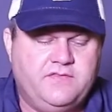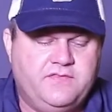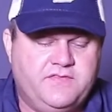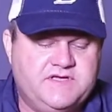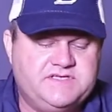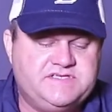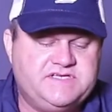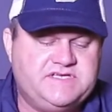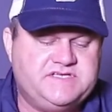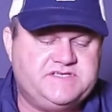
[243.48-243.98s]

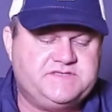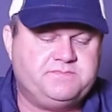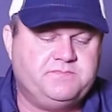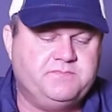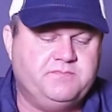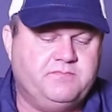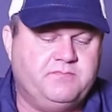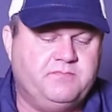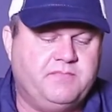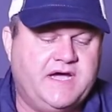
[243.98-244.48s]
This is
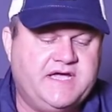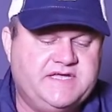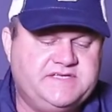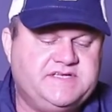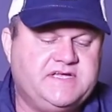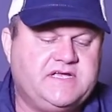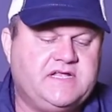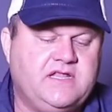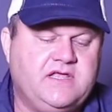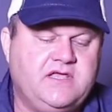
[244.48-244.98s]

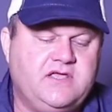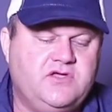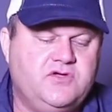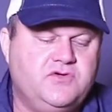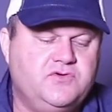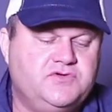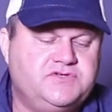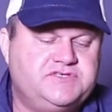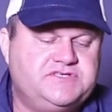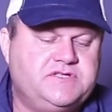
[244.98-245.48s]
basically
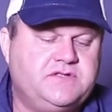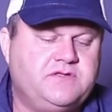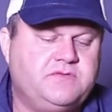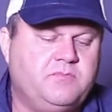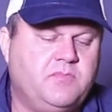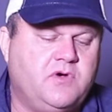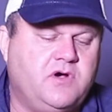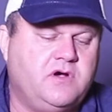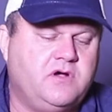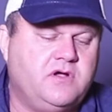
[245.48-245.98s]
used
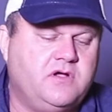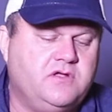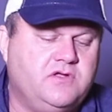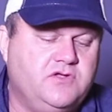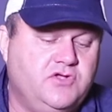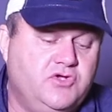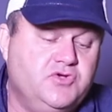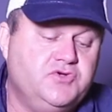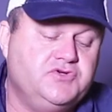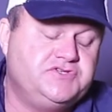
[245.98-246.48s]
by
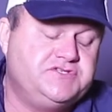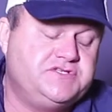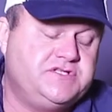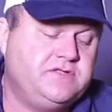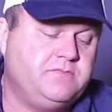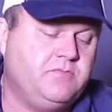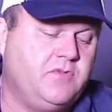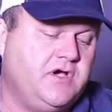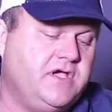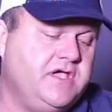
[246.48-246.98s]

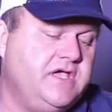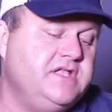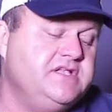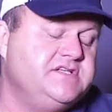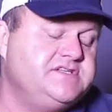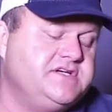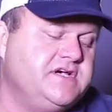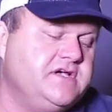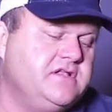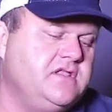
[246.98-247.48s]

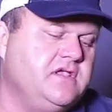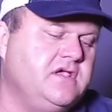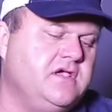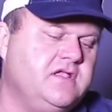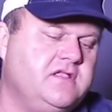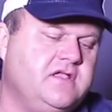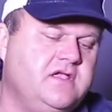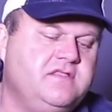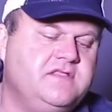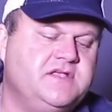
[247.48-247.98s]
inserting
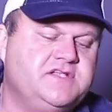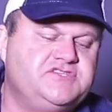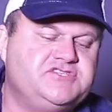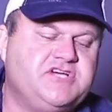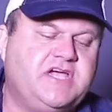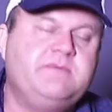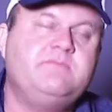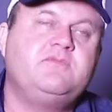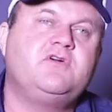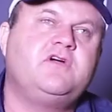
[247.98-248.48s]
it in the
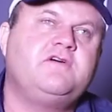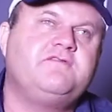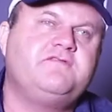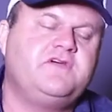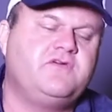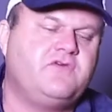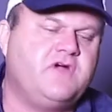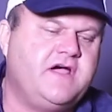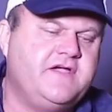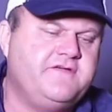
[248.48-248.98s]
chamber of
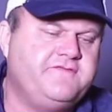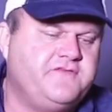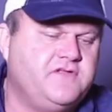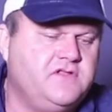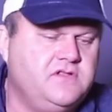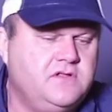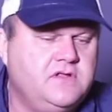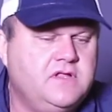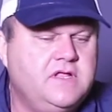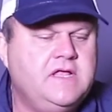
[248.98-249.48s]
the
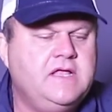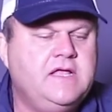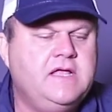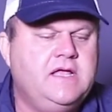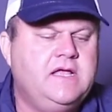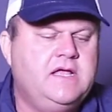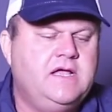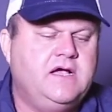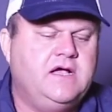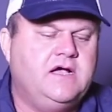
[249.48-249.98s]
rifle.
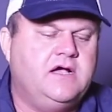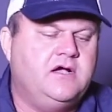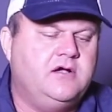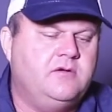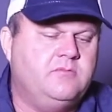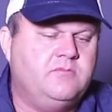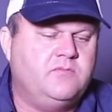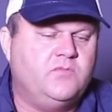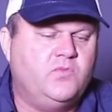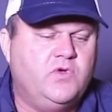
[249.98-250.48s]

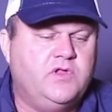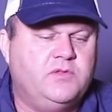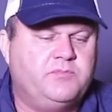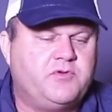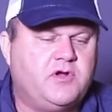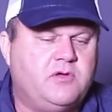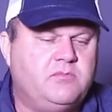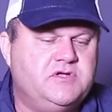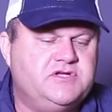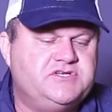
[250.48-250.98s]
We'll
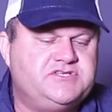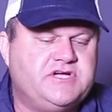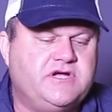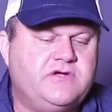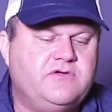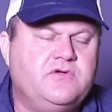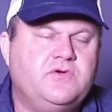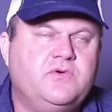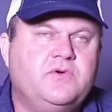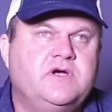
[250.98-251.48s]
probably show
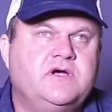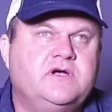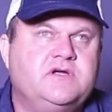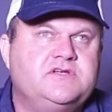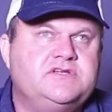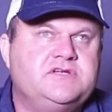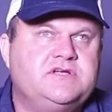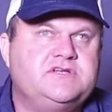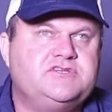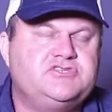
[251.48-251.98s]
you
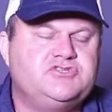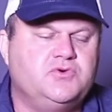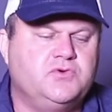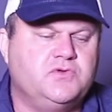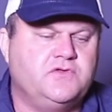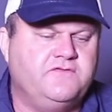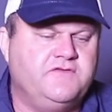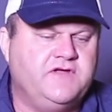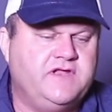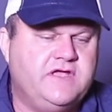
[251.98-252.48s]
a
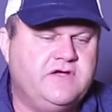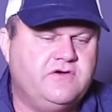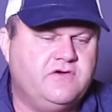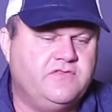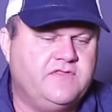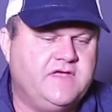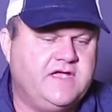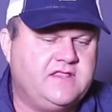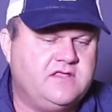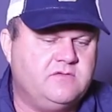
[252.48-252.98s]
short video
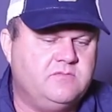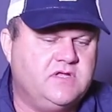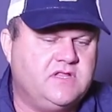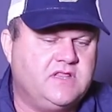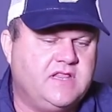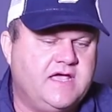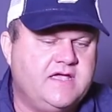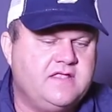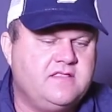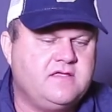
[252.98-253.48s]
on that a
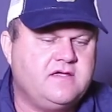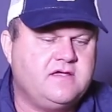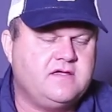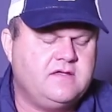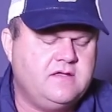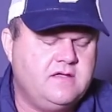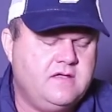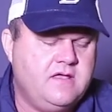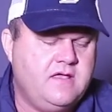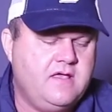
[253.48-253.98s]
bit later.